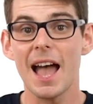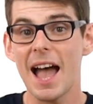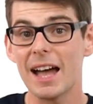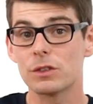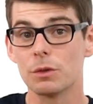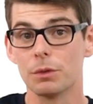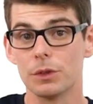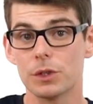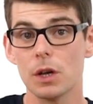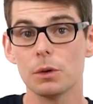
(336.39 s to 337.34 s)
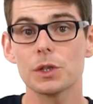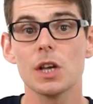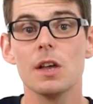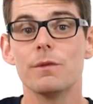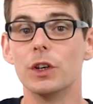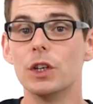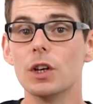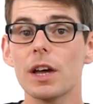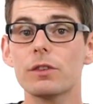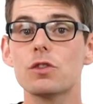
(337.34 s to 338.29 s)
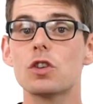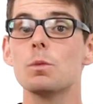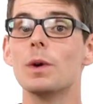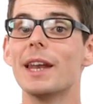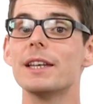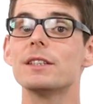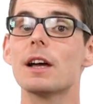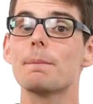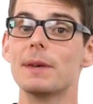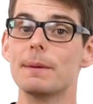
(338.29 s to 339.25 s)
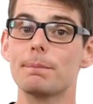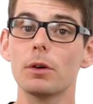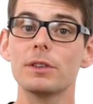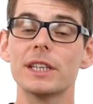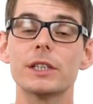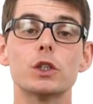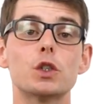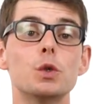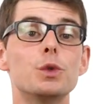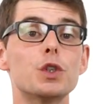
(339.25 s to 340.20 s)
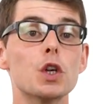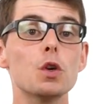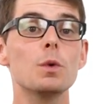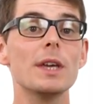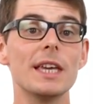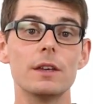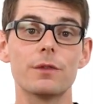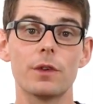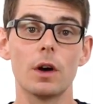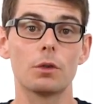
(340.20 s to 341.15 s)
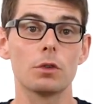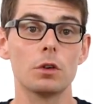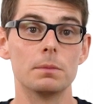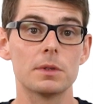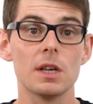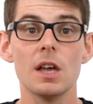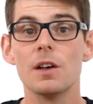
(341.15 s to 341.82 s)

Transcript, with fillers: As a result, the nitrogen will end up being bonded to two ethyl groups,